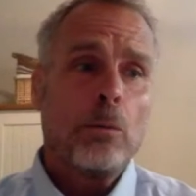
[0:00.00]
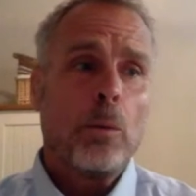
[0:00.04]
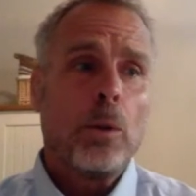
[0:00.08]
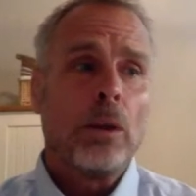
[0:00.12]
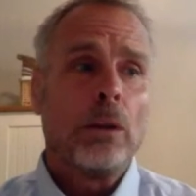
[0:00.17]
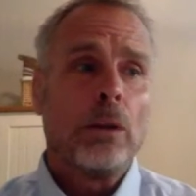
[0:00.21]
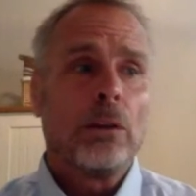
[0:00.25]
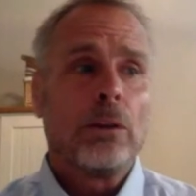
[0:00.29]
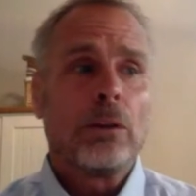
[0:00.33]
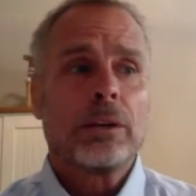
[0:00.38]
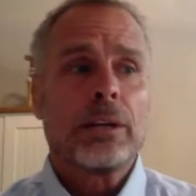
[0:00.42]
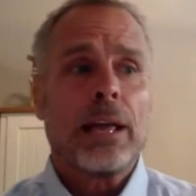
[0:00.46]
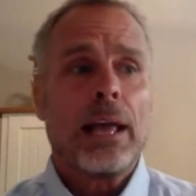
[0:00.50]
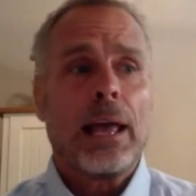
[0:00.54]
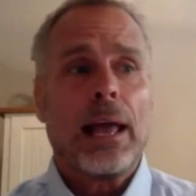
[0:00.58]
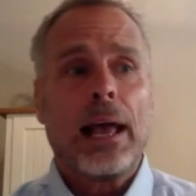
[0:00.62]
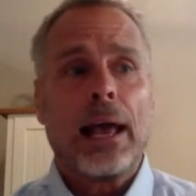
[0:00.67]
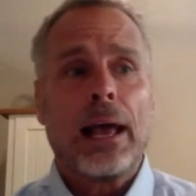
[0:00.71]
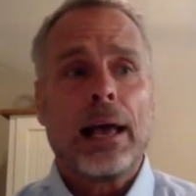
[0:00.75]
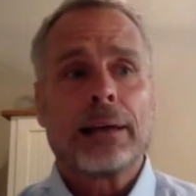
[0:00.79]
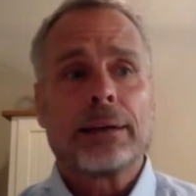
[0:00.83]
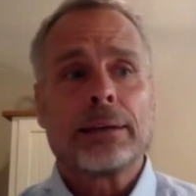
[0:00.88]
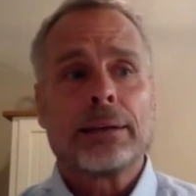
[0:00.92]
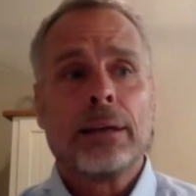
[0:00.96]
We look
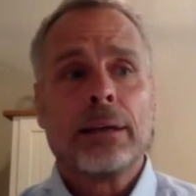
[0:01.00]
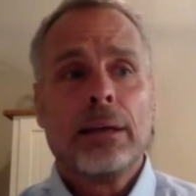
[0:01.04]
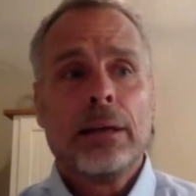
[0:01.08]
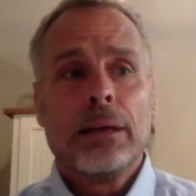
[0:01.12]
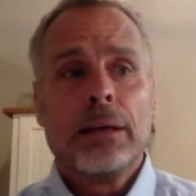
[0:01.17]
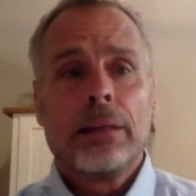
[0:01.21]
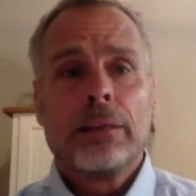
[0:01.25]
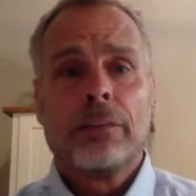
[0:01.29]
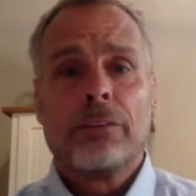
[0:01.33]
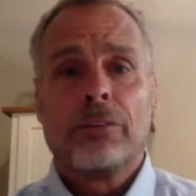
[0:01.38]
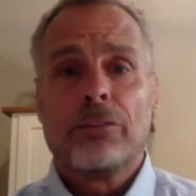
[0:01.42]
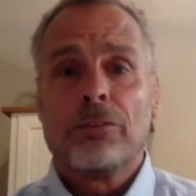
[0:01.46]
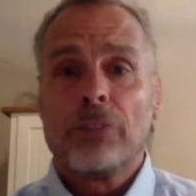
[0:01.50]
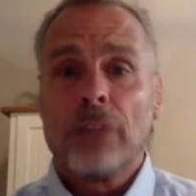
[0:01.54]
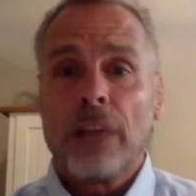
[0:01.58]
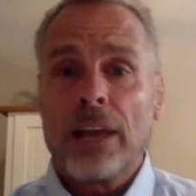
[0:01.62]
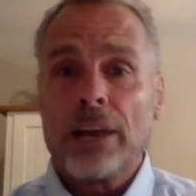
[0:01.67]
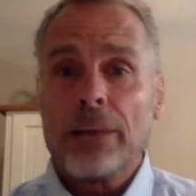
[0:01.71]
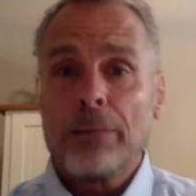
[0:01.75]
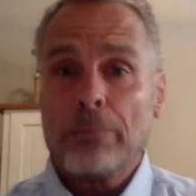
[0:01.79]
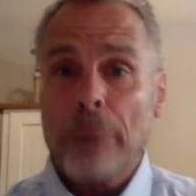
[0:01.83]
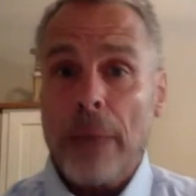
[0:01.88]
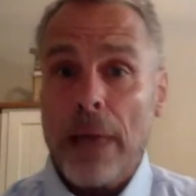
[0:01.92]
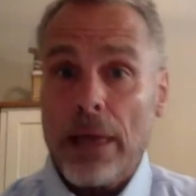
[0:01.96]
at the
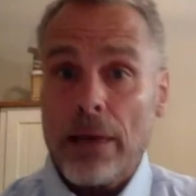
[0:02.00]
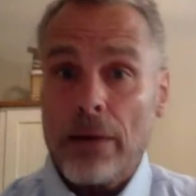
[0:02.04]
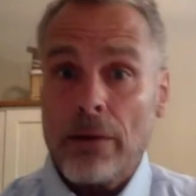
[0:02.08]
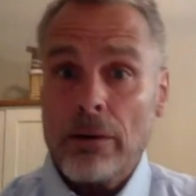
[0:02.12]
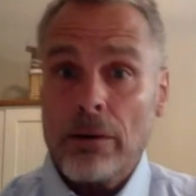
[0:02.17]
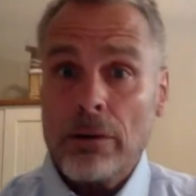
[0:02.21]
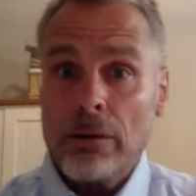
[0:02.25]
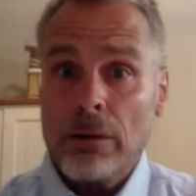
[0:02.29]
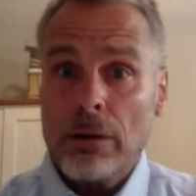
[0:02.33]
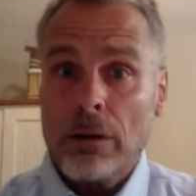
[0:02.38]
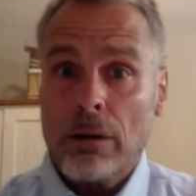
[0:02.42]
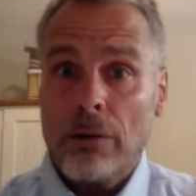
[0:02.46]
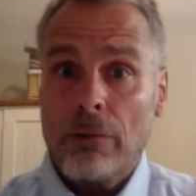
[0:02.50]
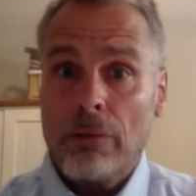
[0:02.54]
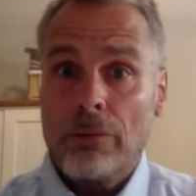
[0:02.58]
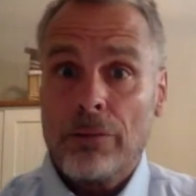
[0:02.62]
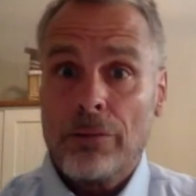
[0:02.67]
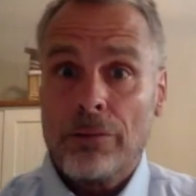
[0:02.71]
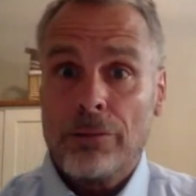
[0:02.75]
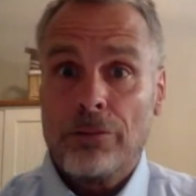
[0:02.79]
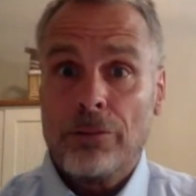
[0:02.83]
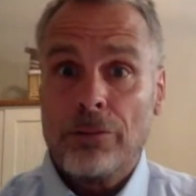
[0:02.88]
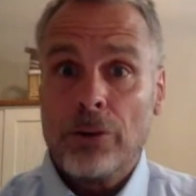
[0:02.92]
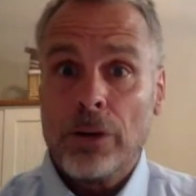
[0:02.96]
flight pattern of
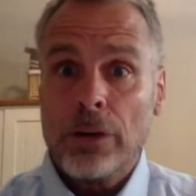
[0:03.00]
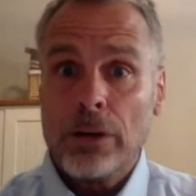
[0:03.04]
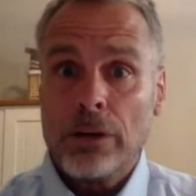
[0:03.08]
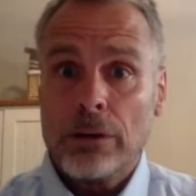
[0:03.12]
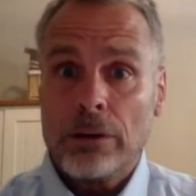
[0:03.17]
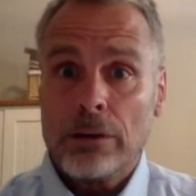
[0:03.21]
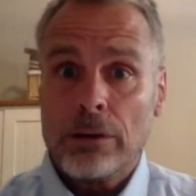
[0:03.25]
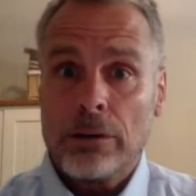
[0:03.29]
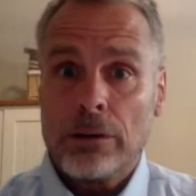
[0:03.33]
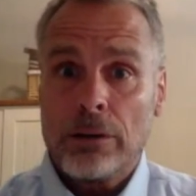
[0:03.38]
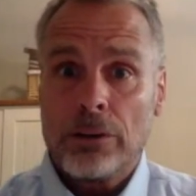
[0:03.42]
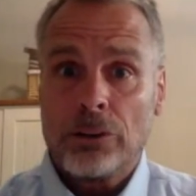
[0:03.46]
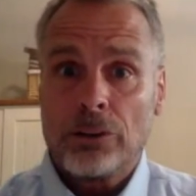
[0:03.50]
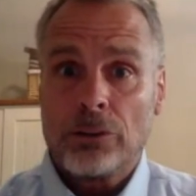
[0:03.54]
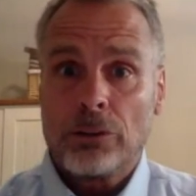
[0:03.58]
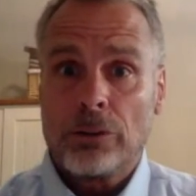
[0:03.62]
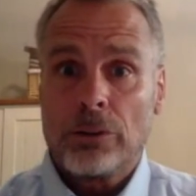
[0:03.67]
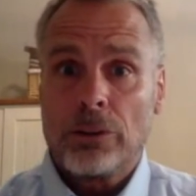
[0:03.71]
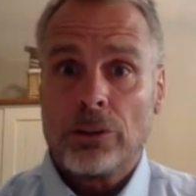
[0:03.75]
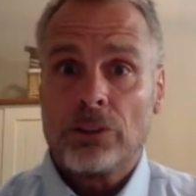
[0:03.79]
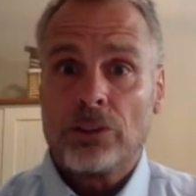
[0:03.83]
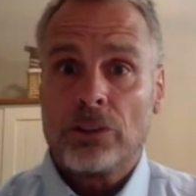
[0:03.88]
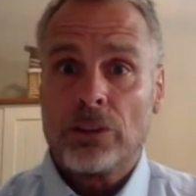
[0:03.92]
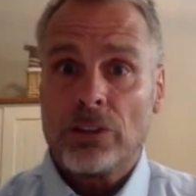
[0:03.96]
the foot. Does,
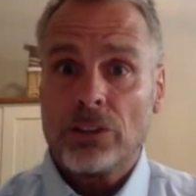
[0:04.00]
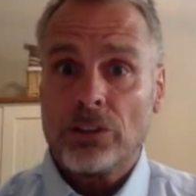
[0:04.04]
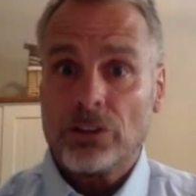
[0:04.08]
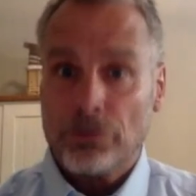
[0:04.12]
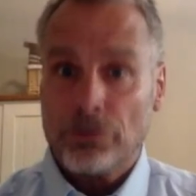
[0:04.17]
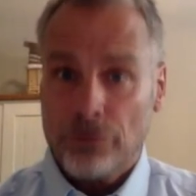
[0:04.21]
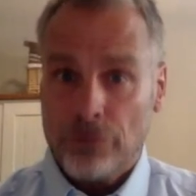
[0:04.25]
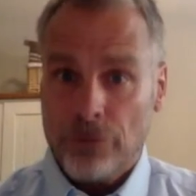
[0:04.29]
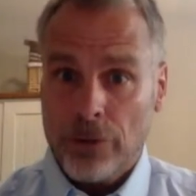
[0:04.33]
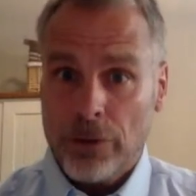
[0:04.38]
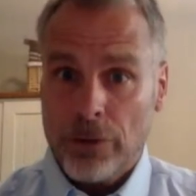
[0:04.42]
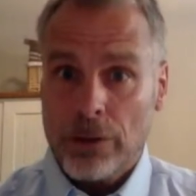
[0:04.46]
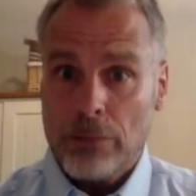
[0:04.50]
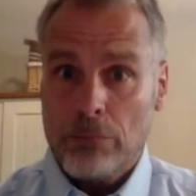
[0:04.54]
does this foot